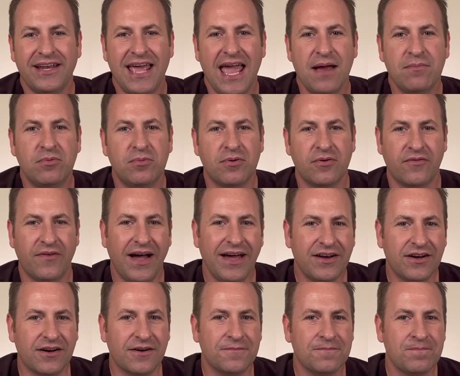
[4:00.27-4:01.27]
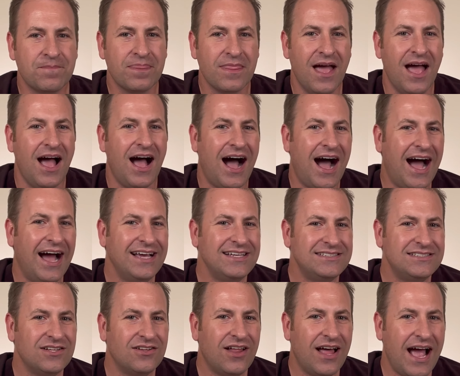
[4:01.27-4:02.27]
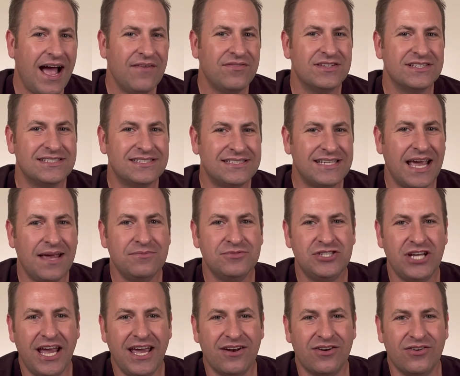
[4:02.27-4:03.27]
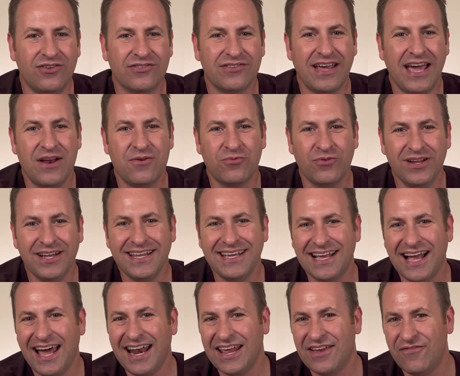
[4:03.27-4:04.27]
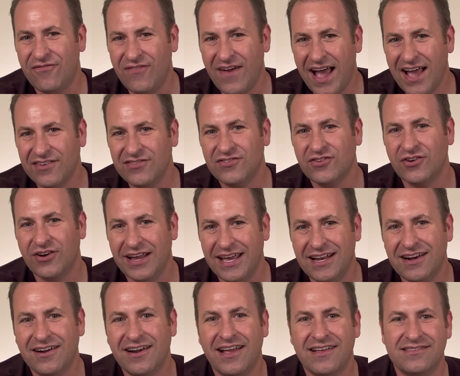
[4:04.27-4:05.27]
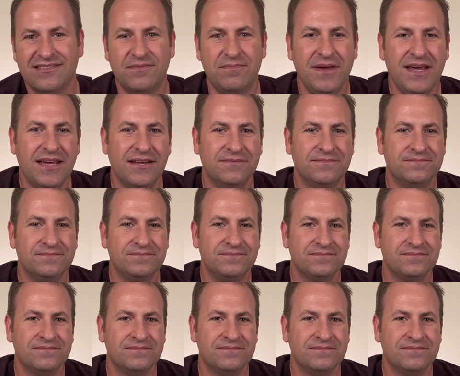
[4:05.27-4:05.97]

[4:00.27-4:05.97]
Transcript: cable provider. I still have the same channels and really got a faster internet speed.